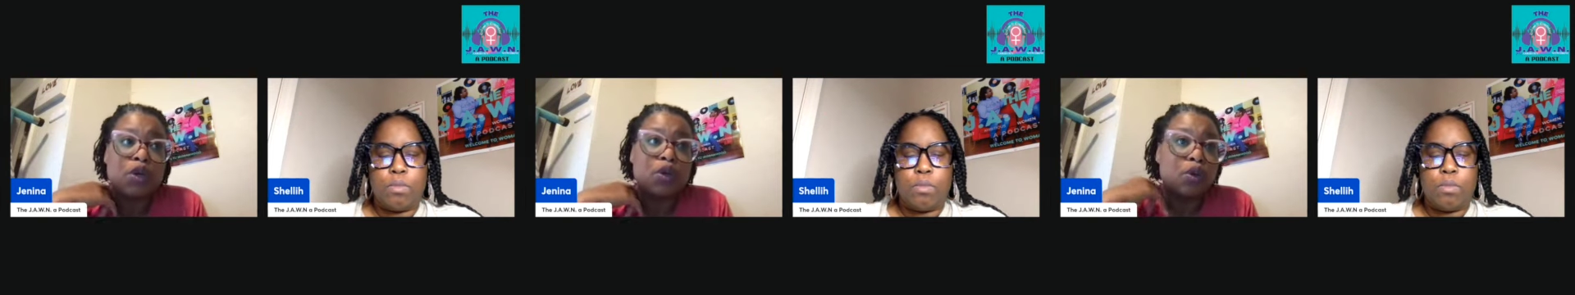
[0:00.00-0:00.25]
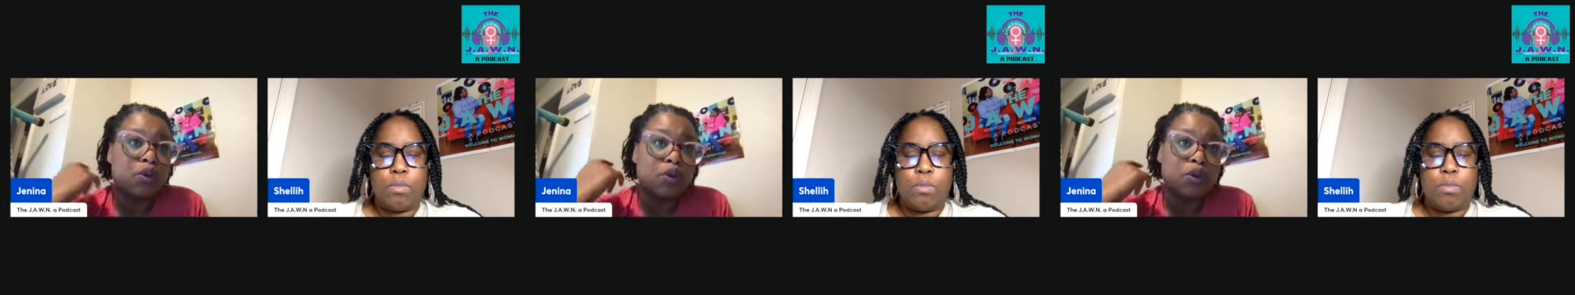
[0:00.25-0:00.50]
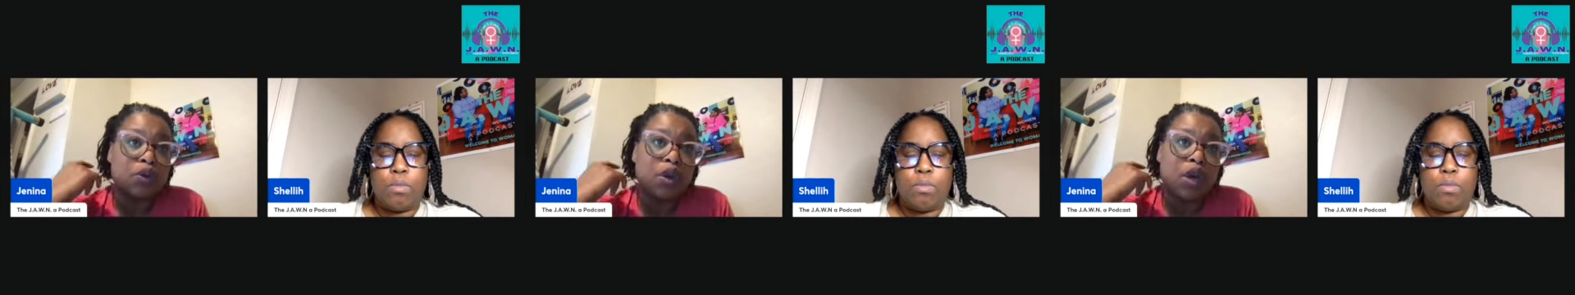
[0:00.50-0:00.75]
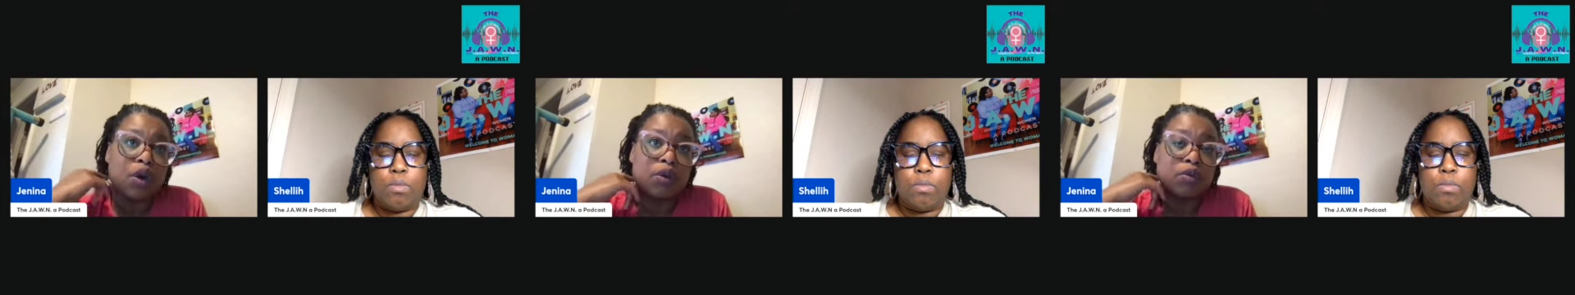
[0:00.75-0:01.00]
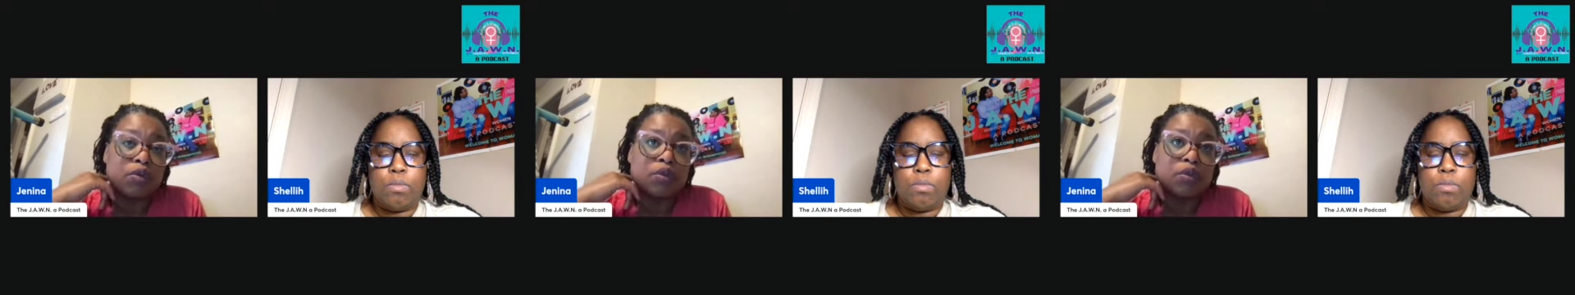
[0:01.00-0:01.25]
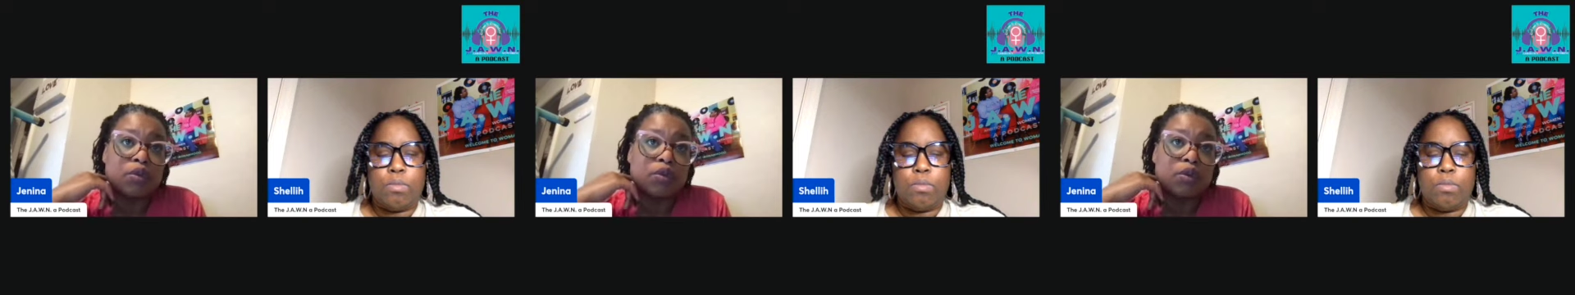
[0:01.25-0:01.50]
Speaker 1: you you know,
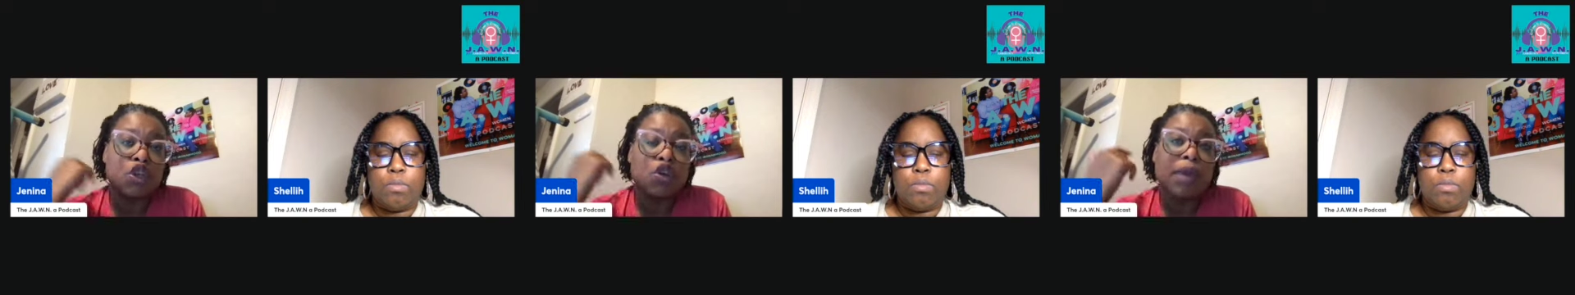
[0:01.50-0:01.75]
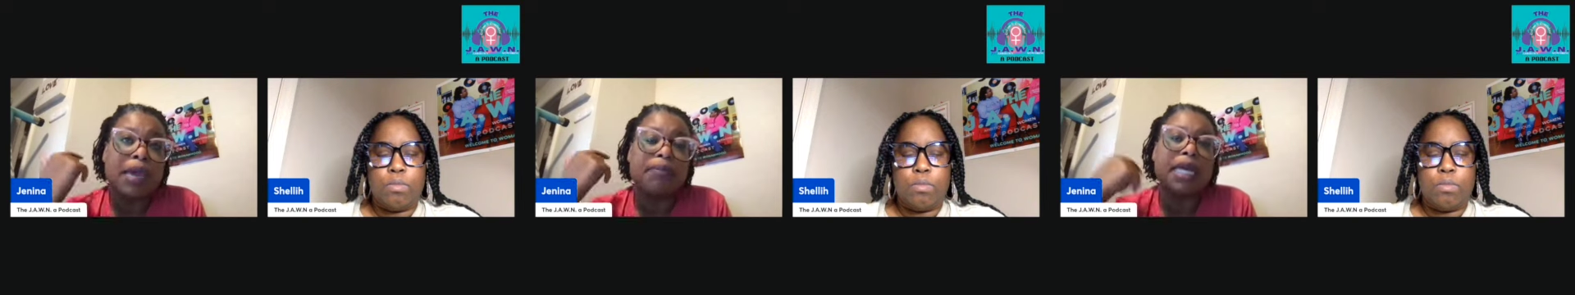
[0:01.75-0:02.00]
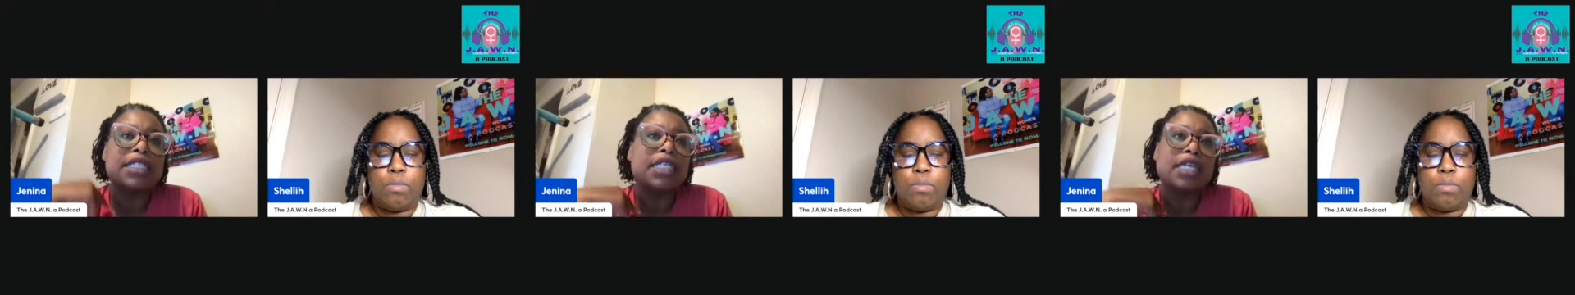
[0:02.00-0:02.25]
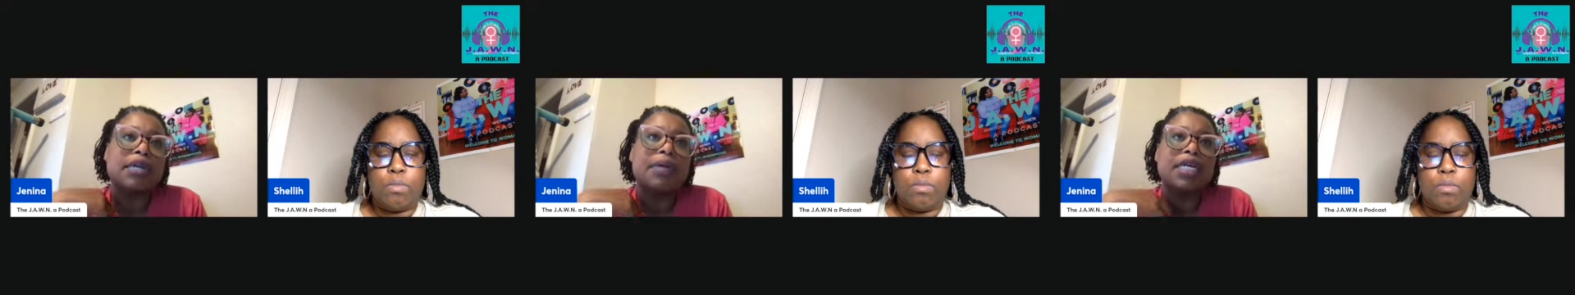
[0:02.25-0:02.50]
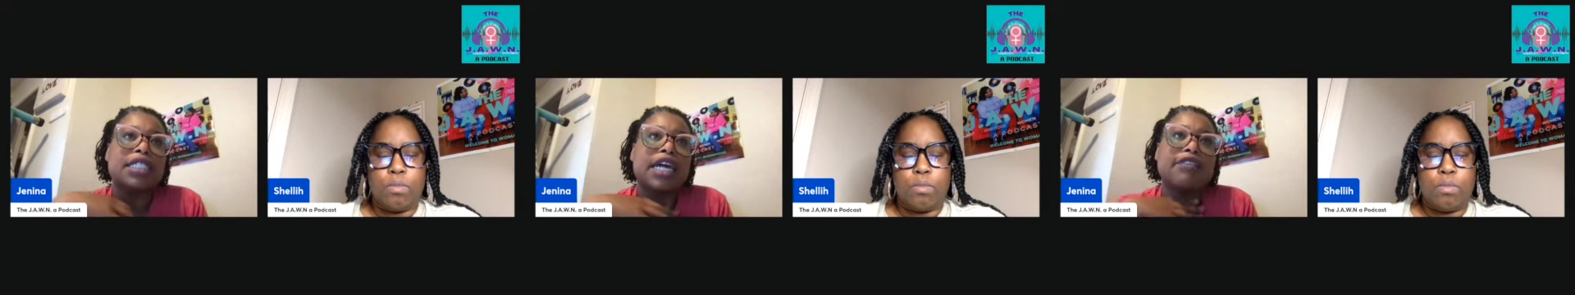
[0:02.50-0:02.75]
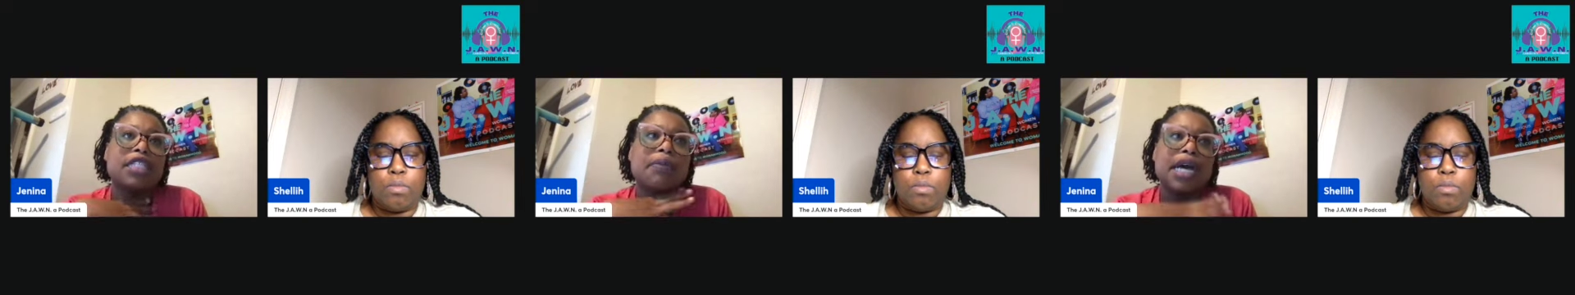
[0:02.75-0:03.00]
you may basically because
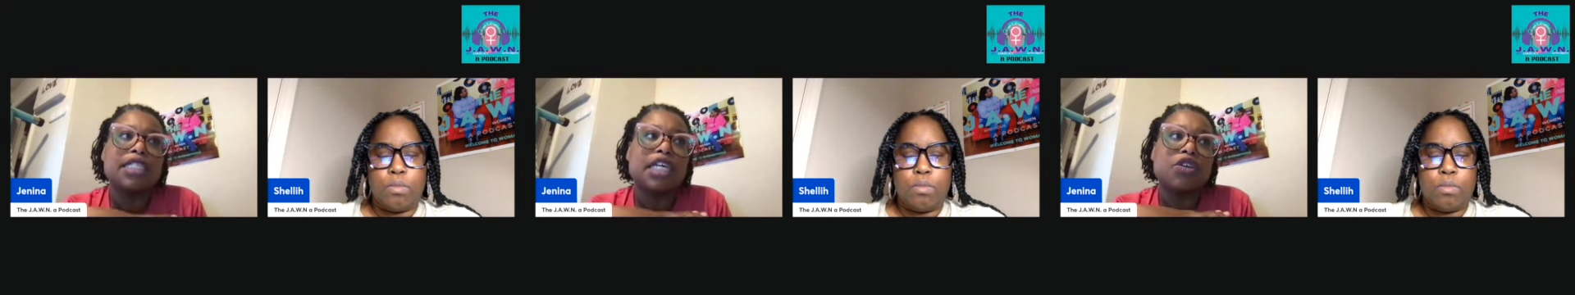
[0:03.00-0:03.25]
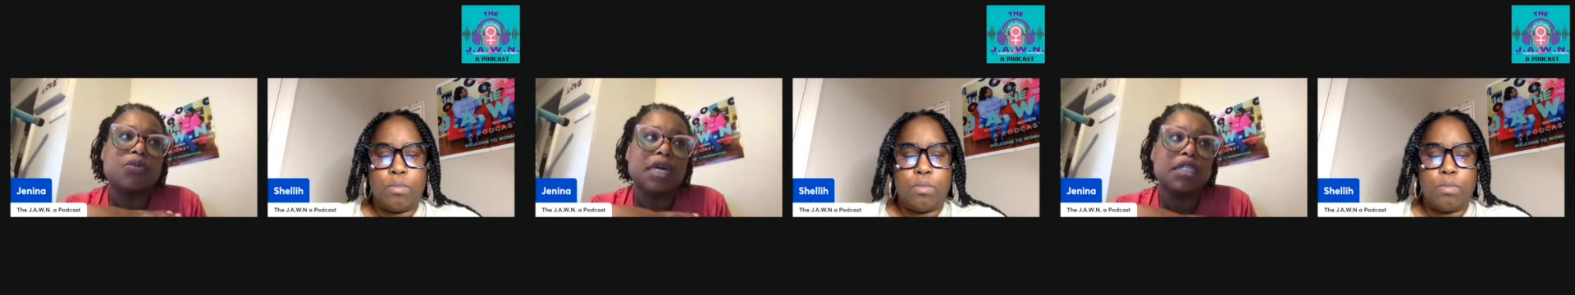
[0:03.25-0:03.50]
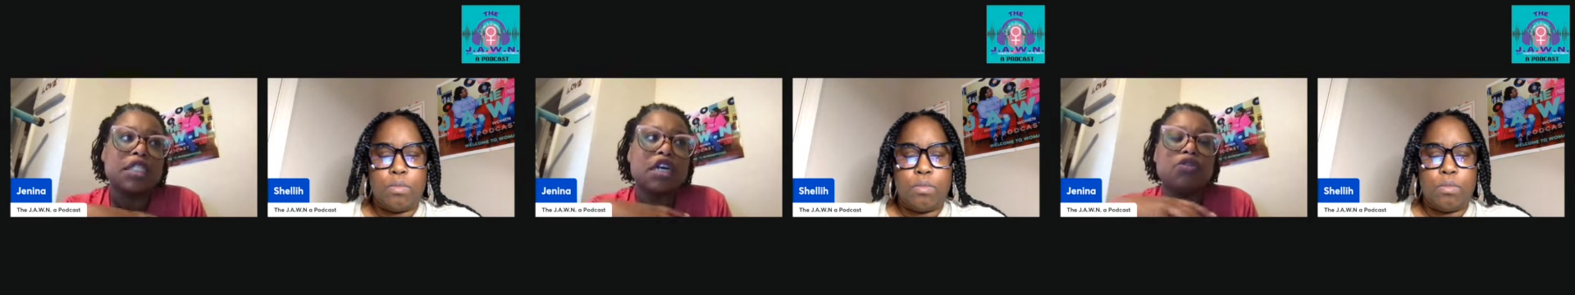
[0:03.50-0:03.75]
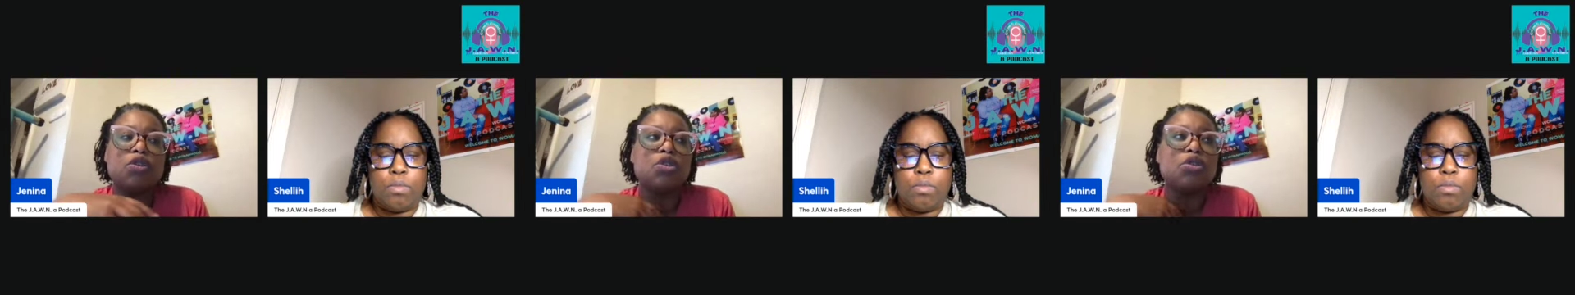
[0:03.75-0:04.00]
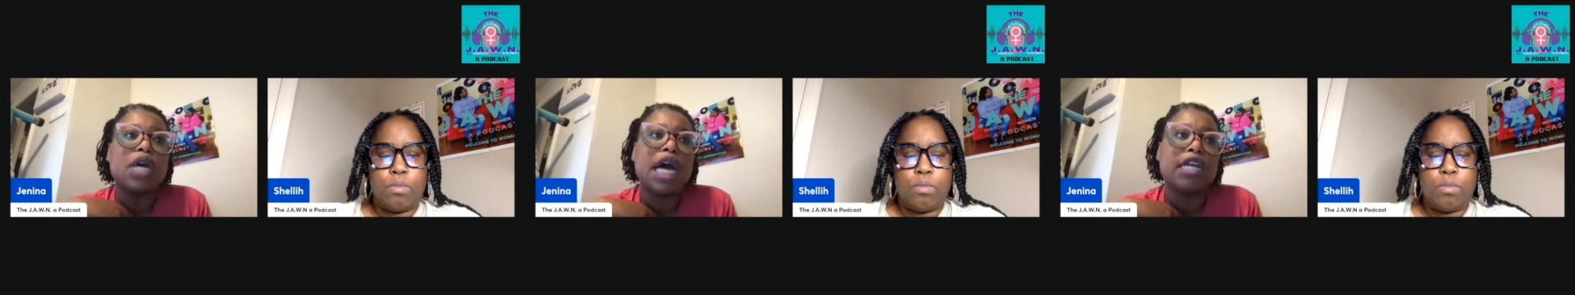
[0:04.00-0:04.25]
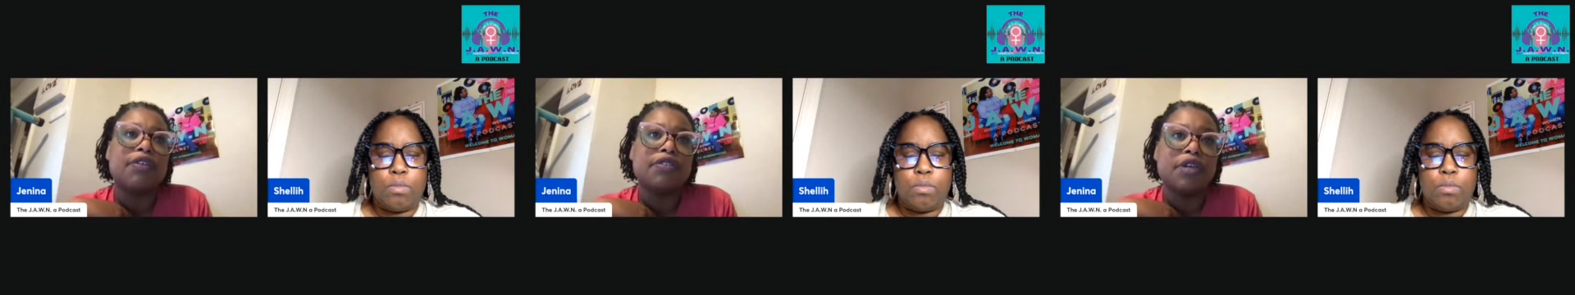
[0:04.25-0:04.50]
like if somebody tell you about yourself, you do
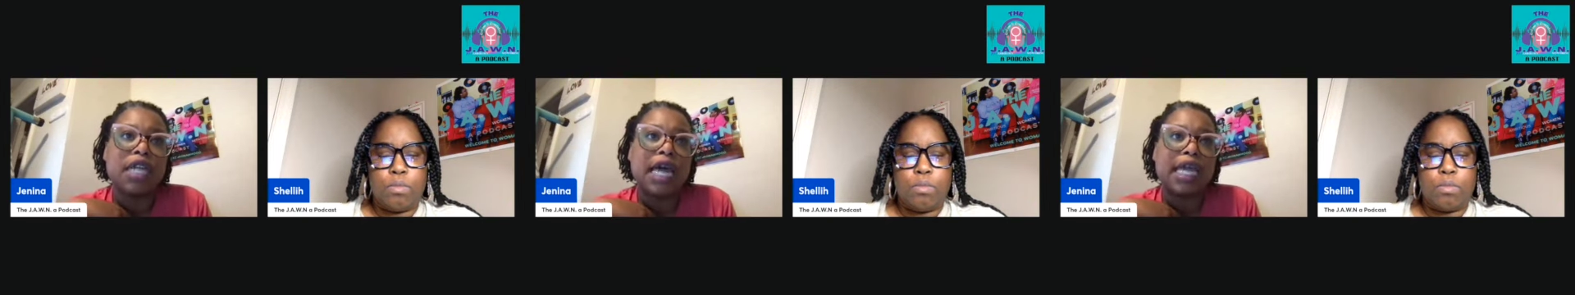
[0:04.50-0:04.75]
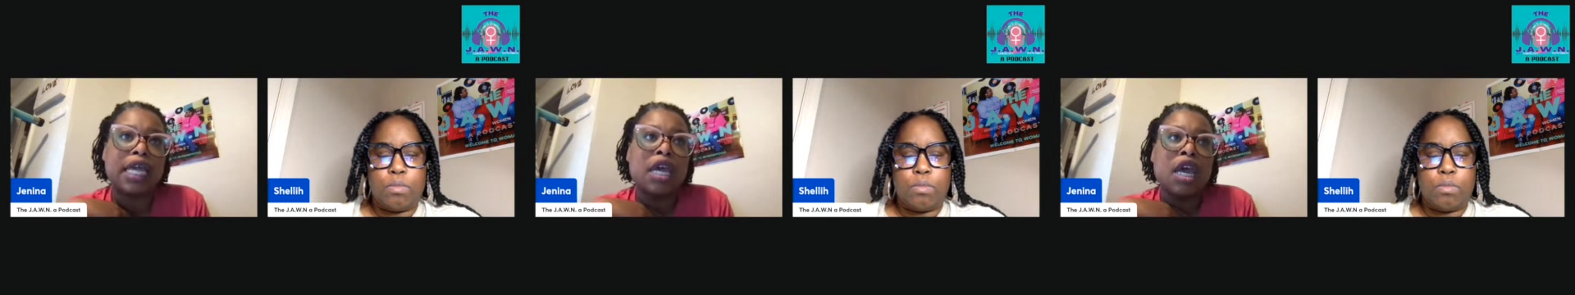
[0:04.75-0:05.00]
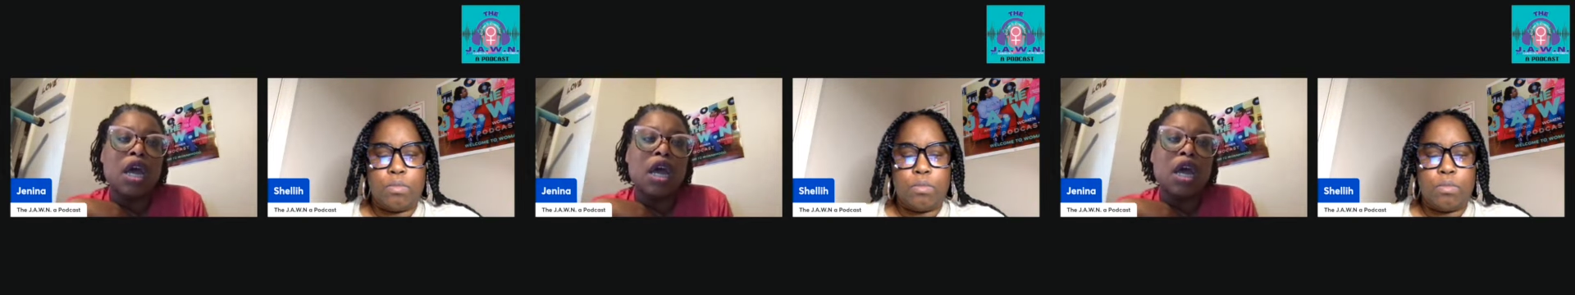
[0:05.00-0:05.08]
kind of feel like,